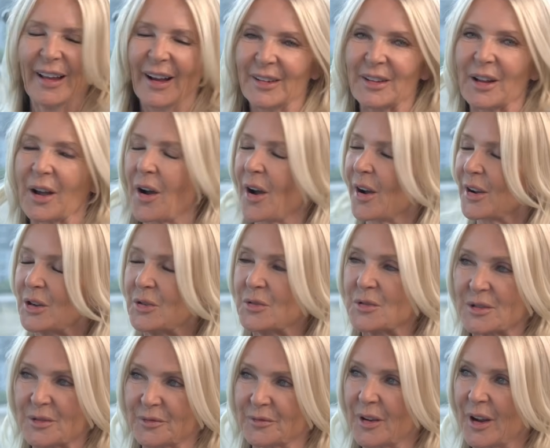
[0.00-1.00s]
Yeah, I
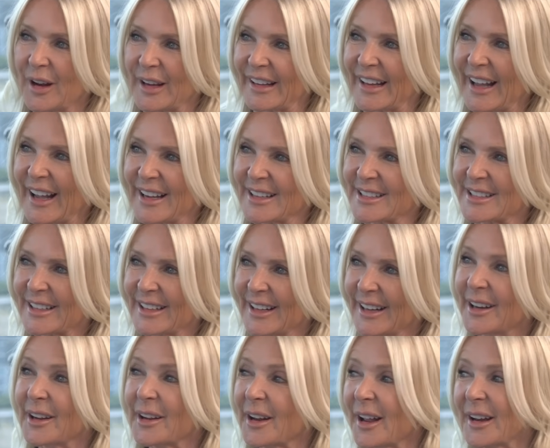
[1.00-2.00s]
used to find that.
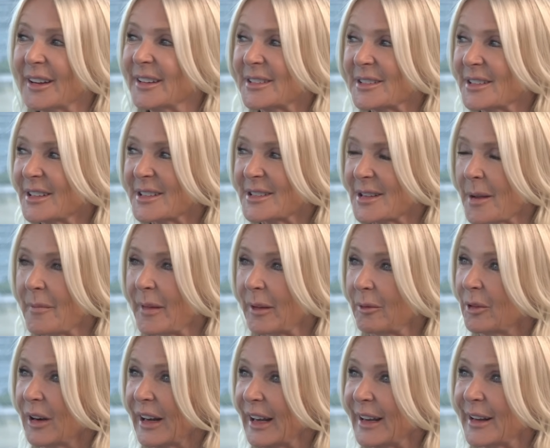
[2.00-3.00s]
And there's
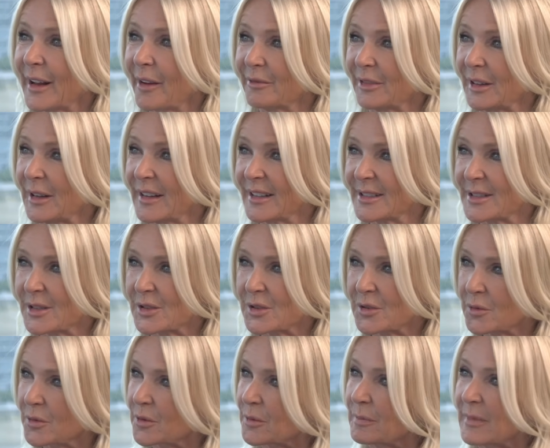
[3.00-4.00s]
something really lovely because it
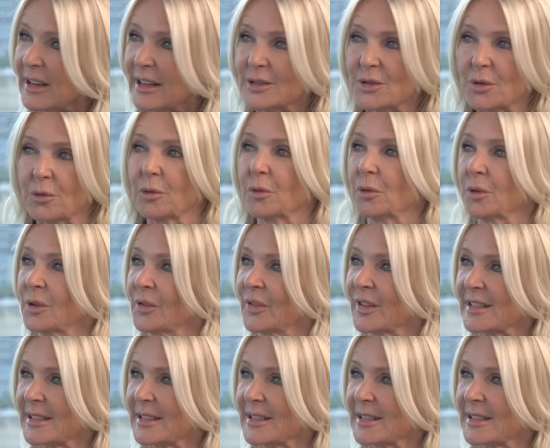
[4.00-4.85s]
sort of means you're all on the